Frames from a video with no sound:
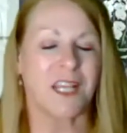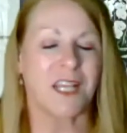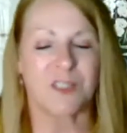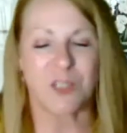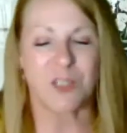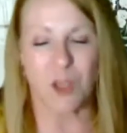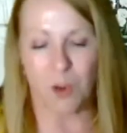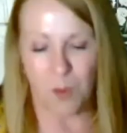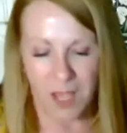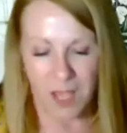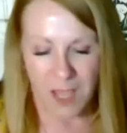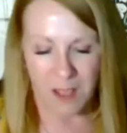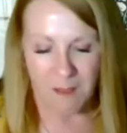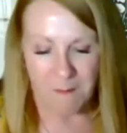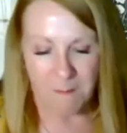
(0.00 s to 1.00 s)
And so
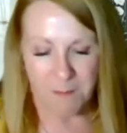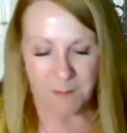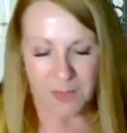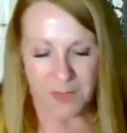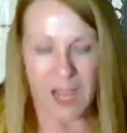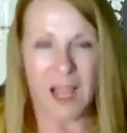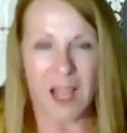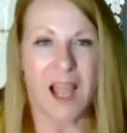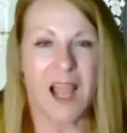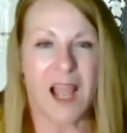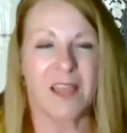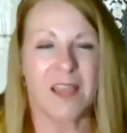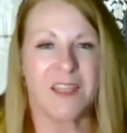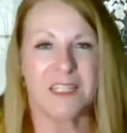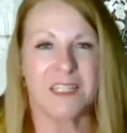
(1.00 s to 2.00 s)

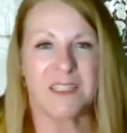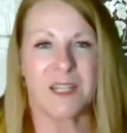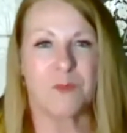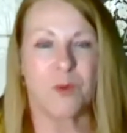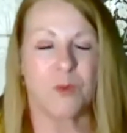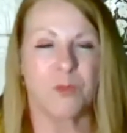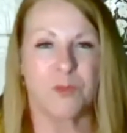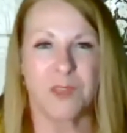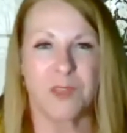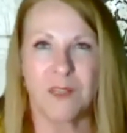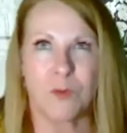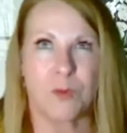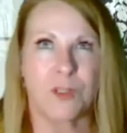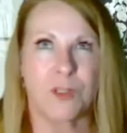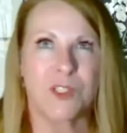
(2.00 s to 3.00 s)
they said, well,
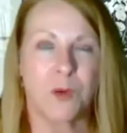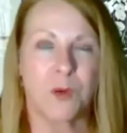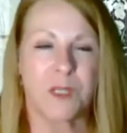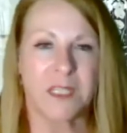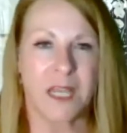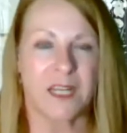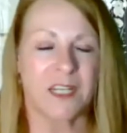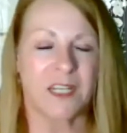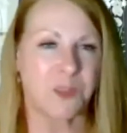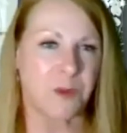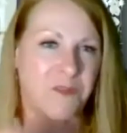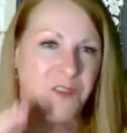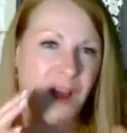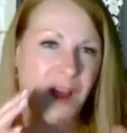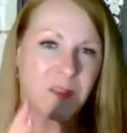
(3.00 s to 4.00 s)
we're so excited because we
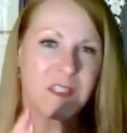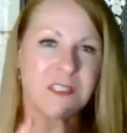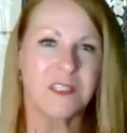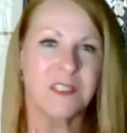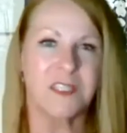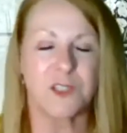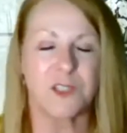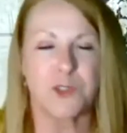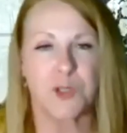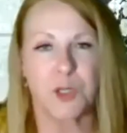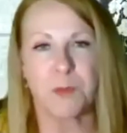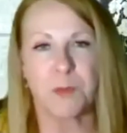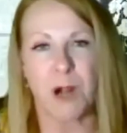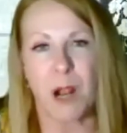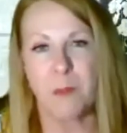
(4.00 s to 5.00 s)
found this industrial
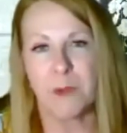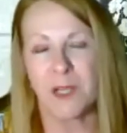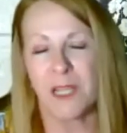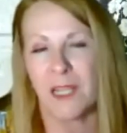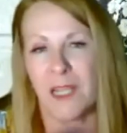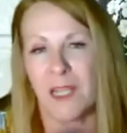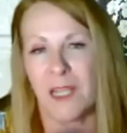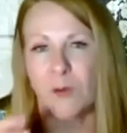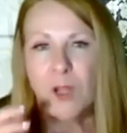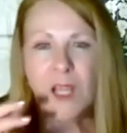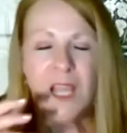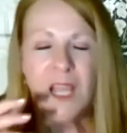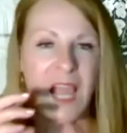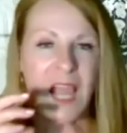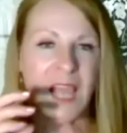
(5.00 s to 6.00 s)
property and
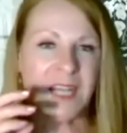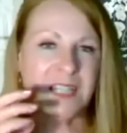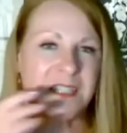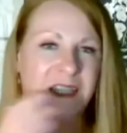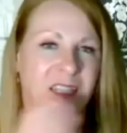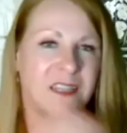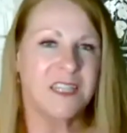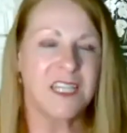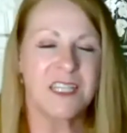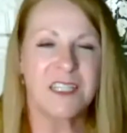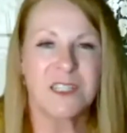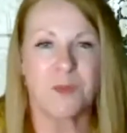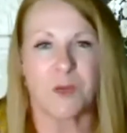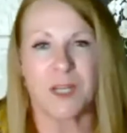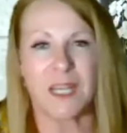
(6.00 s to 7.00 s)
it's in
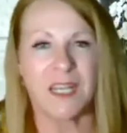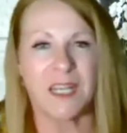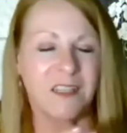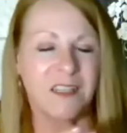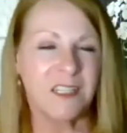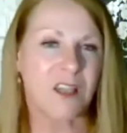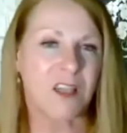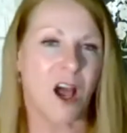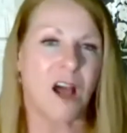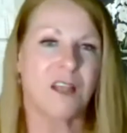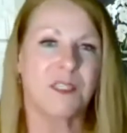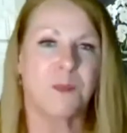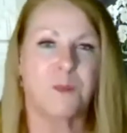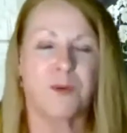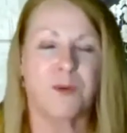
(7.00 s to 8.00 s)
this, we're getting this
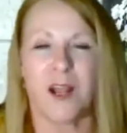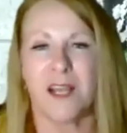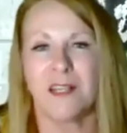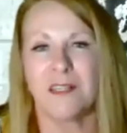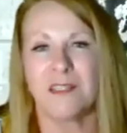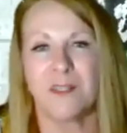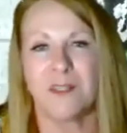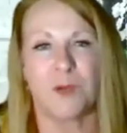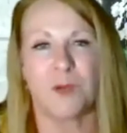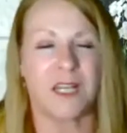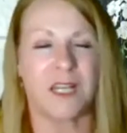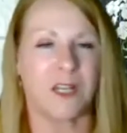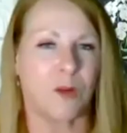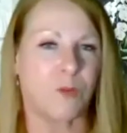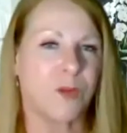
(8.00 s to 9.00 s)
awesome price and we're
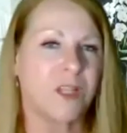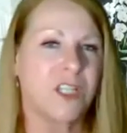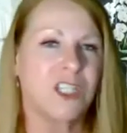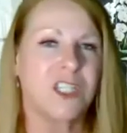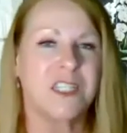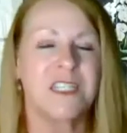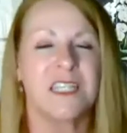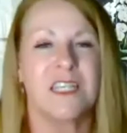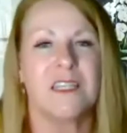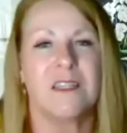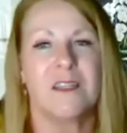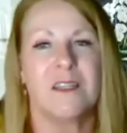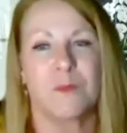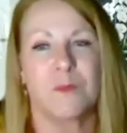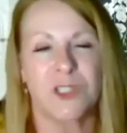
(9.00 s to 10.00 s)
getting a really good
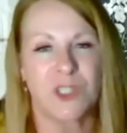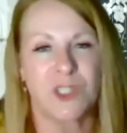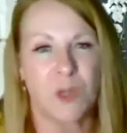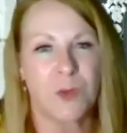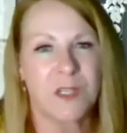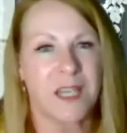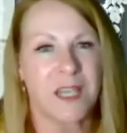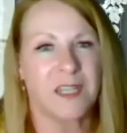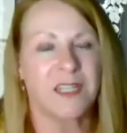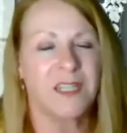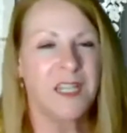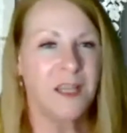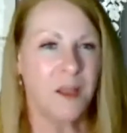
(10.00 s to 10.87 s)
deal and we're so excited.